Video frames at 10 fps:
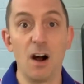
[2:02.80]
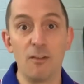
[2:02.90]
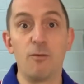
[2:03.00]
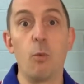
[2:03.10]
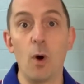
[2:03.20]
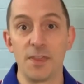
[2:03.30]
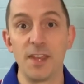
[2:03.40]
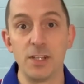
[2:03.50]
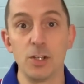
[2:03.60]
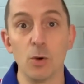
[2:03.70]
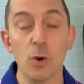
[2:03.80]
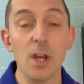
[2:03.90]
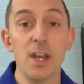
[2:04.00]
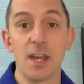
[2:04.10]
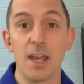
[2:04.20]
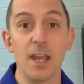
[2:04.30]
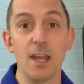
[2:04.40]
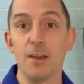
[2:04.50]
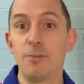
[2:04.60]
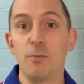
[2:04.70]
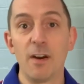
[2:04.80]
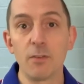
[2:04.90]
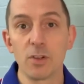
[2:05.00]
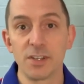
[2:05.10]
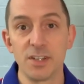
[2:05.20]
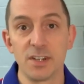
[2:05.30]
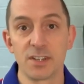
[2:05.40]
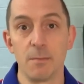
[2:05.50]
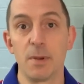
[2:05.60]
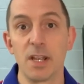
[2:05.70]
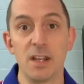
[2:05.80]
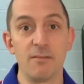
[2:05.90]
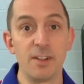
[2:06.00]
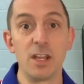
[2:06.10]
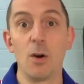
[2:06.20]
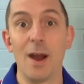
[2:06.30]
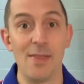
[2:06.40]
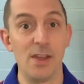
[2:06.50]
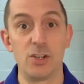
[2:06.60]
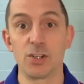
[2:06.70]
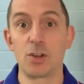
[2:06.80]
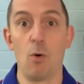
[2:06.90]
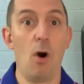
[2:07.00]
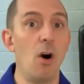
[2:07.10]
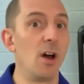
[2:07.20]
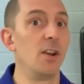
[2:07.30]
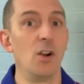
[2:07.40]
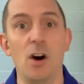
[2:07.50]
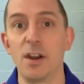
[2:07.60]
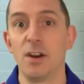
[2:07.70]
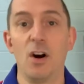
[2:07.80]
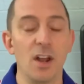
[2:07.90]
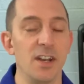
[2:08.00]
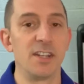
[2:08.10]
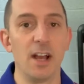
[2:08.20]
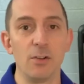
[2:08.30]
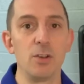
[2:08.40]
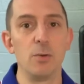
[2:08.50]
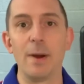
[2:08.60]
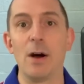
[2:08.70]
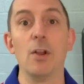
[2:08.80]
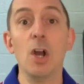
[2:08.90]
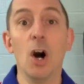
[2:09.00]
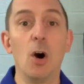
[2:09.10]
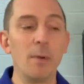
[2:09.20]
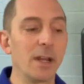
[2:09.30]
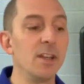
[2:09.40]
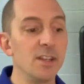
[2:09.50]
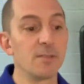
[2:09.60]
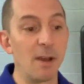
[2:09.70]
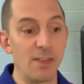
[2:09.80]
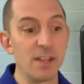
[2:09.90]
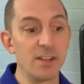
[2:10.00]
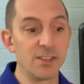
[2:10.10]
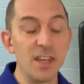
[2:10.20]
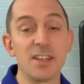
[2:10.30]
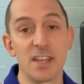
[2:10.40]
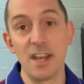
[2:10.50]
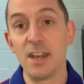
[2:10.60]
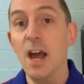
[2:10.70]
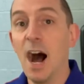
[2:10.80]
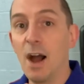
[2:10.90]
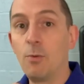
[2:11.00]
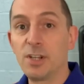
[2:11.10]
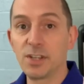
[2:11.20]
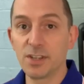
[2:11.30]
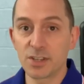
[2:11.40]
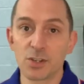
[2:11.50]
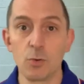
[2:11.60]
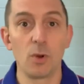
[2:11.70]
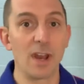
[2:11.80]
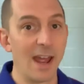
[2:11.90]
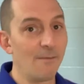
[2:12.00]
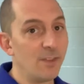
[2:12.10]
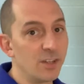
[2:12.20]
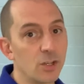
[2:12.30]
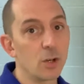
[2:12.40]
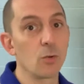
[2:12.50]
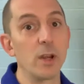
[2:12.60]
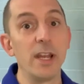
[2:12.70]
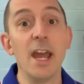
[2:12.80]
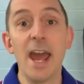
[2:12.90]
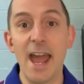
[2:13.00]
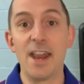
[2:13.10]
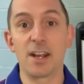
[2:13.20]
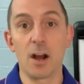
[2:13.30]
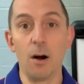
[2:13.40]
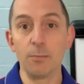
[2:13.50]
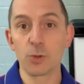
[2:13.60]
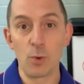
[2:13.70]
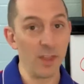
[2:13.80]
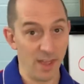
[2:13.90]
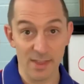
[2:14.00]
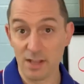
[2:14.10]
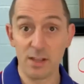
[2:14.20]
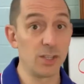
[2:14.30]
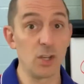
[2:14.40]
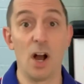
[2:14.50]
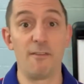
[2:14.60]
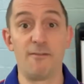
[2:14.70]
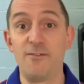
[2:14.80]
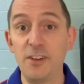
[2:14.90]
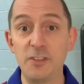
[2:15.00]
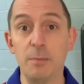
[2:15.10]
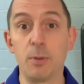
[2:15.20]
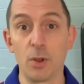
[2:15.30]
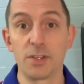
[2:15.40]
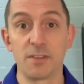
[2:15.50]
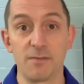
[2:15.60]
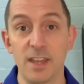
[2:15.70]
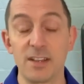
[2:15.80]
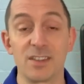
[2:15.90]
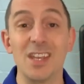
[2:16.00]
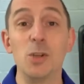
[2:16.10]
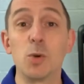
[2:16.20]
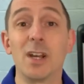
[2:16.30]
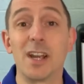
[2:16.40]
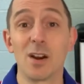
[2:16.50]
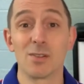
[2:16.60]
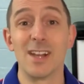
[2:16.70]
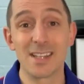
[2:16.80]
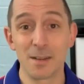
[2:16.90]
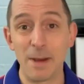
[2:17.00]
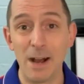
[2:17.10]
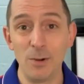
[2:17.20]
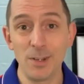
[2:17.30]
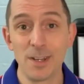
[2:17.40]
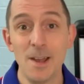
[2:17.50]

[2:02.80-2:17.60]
of what they do if you've ever listened to somebody in a video and they just go on and on and on and tell you about, oh my goodness, my thing does this, and I went to this school and I have this degree, and it comes with, and they list off 50 bullets of things that you could care less about,